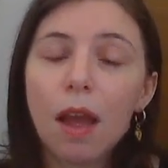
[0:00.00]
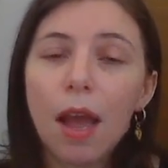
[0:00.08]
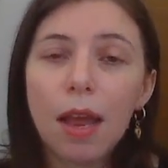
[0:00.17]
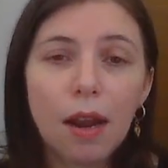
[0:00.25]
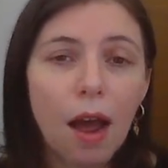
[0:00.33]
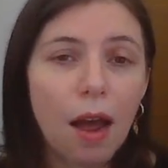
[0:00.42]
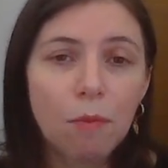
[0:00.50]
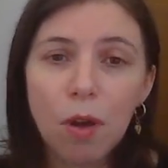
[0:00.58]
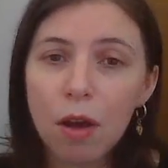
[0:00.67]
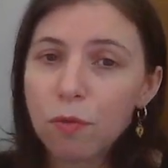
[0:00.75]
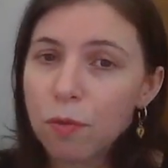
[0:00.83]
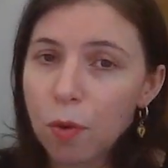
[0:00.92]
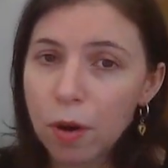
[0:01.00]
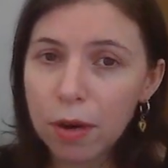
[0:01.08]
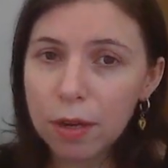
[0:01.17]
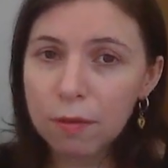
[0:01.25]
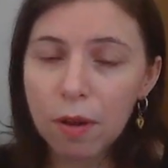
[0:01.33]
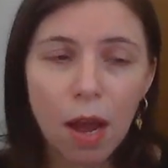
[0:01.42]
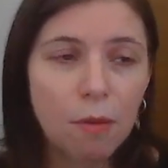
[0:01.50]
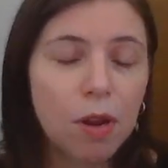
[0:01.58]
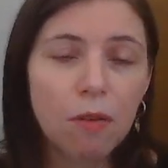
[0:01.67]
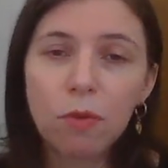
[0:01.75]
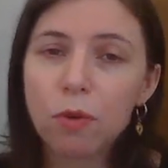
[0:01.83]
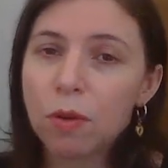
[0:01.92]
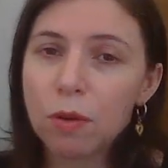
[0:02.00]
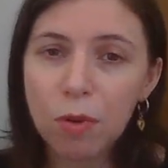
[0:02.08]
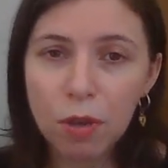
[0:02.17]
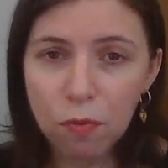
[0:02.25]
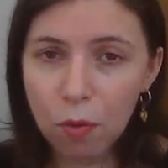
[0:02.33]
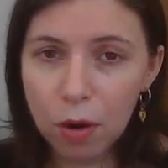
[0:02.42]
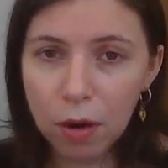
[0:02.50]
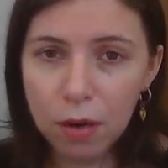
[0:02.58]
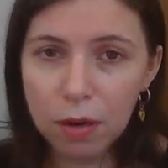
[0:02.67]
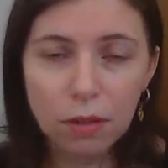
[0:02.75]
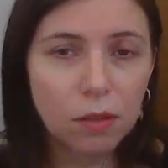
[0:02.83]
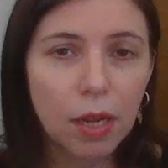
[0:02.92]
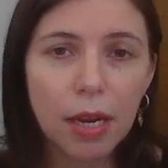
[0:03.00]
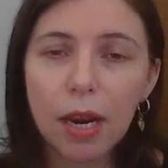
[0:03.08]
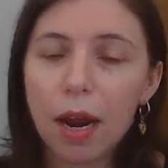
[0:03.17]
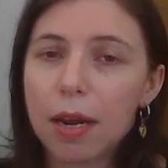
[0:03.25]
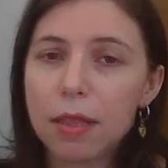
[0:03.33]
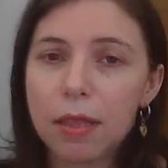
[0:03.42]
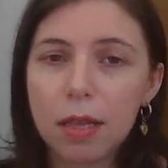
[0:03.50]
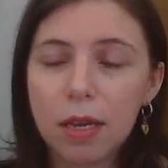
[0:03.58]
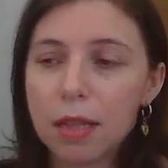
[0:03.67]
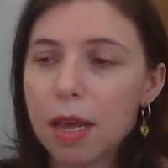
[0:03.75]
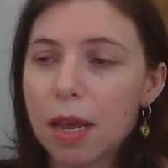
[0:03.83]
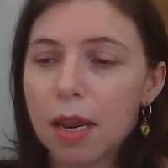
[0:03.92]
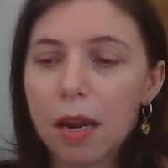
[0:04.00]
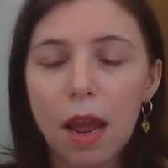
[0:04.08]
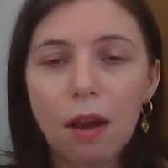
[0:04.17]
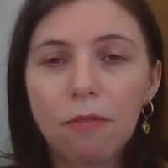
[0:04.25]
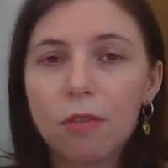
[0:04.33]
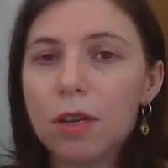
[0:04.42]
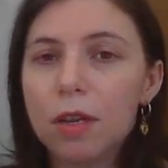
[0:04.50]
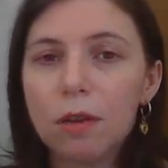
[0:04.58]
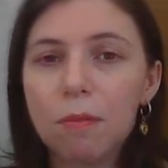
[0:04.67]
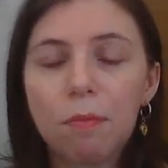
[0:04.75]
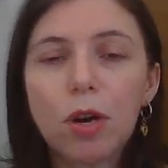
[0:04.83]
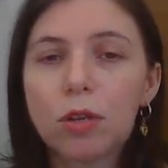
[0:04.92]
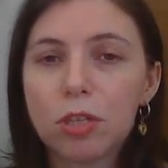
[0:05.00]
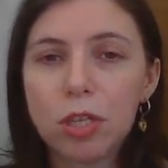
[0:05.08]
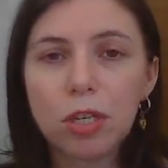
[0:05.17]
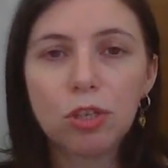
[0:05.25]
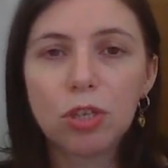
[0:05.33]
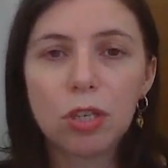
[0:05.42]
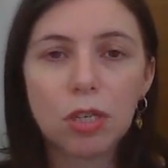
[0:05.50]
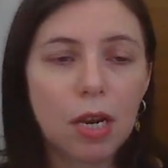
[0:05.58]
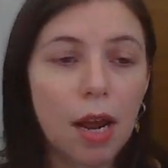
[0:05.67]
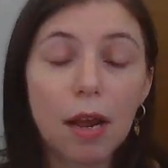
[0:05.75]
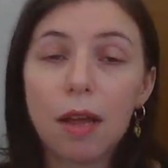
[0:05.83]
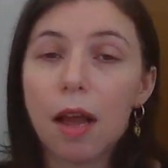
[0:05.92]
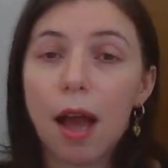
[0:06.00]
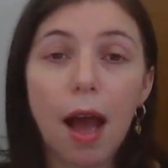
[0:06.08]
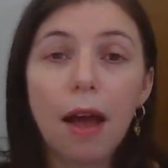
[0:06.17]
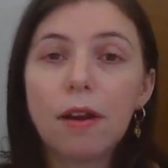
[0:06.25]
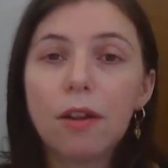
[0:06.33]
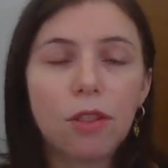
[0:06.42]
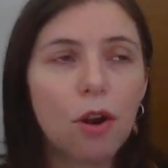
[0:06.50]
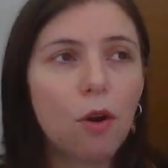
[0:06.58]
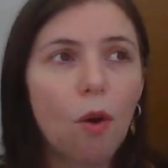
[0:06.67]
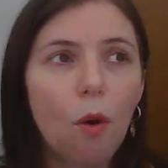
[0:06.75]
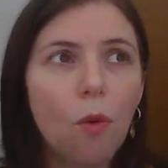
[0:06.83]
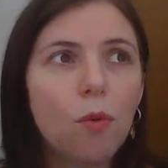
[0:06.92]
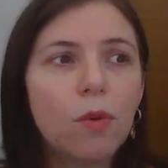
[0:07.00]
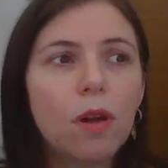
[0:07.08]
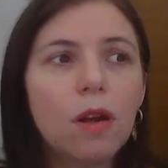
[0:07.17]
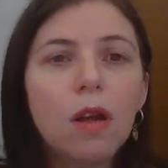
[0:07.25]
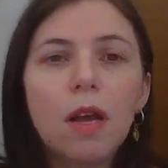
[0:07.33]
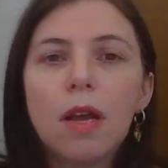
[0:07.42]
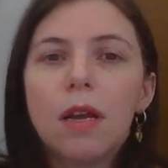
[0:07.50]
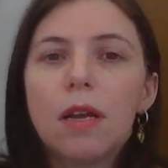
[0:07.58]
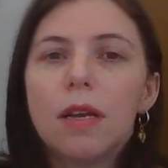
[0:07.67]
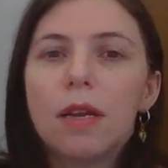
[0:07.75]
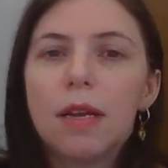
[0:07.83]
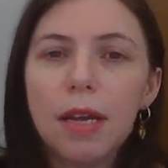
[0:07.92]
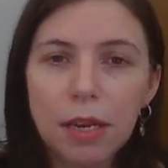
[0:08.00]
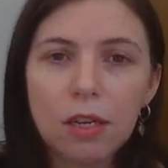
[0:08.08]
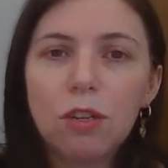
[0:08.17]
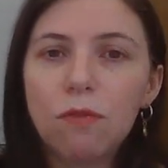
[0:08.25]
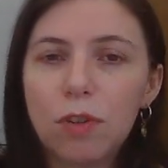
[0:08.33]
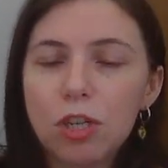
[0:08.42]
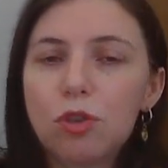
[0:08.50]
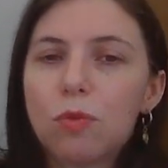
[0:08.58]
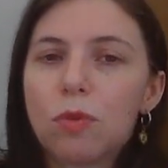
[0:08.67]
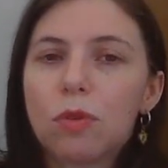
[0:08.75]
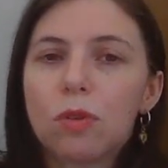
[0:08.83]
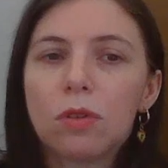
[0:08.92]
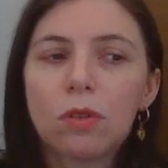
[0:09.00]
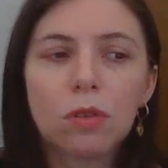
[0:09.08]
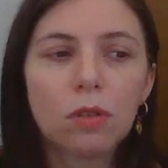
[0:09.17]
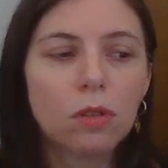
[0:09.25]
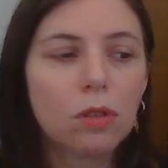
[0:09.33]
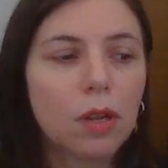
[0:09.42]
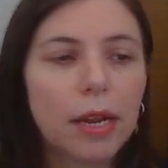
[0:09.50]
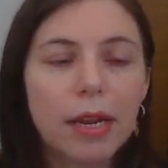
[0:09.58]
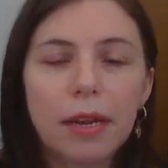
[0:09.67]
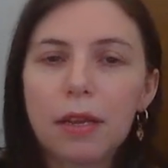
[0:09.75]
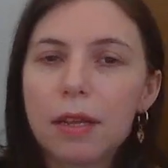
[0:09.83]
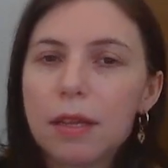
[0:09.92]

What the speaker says: And I'm not for it. I'm never going to be for it. Like I think that every person should add their own individual like